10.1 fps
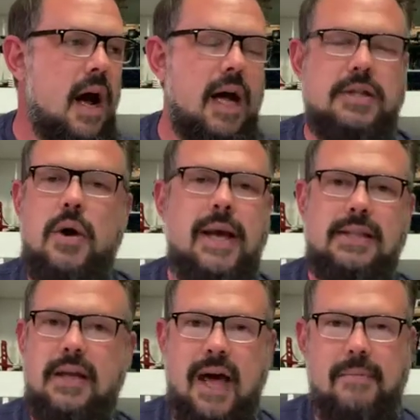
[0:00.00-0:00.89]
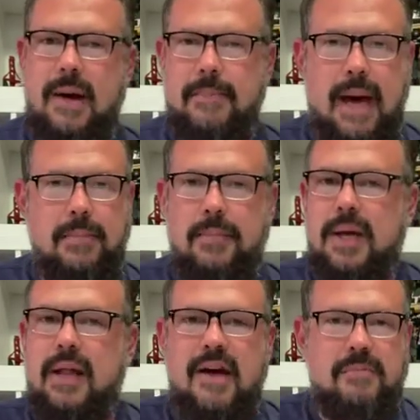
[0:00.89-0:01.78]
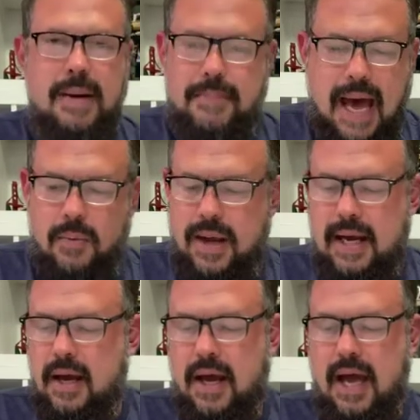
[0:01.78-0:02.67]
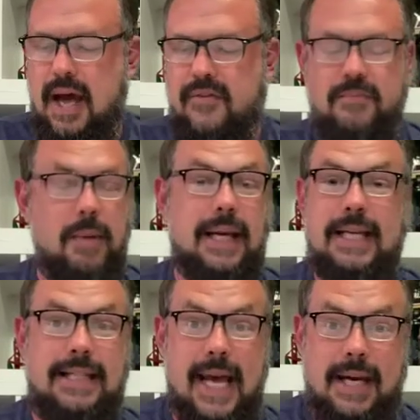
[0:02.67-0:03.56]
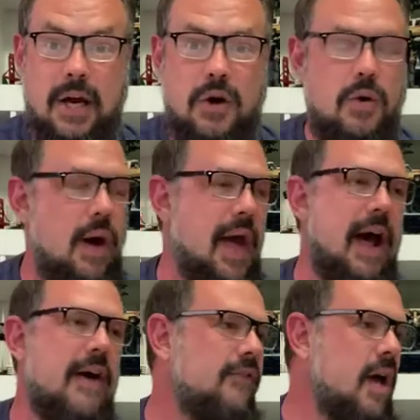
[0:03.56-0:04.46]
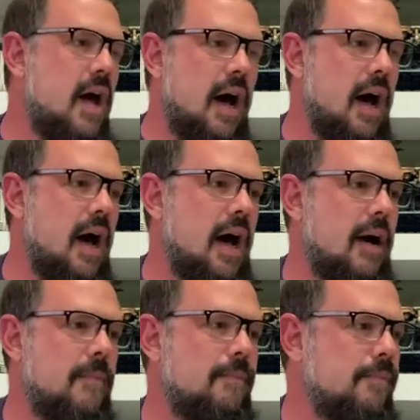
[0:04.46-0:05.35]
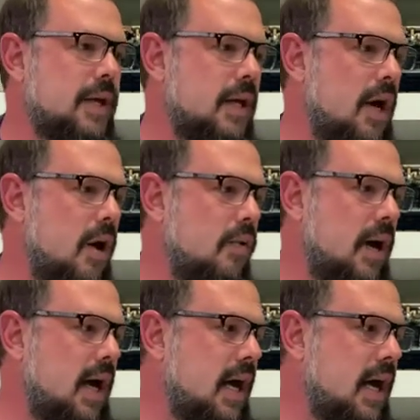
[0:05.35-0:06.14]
So I still have my Batmobile, I have my Batwing, I have my Nintendo, I have, you know,